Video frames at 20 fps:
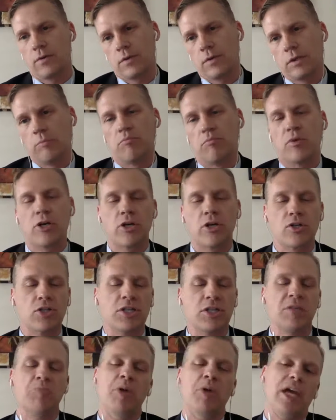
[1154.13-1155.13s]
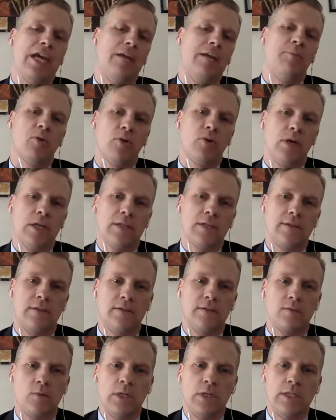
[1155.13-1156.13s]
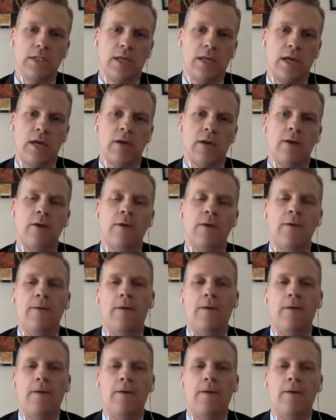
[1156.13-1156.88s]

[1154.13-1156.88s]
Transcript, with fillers: emerging pain points as we scale.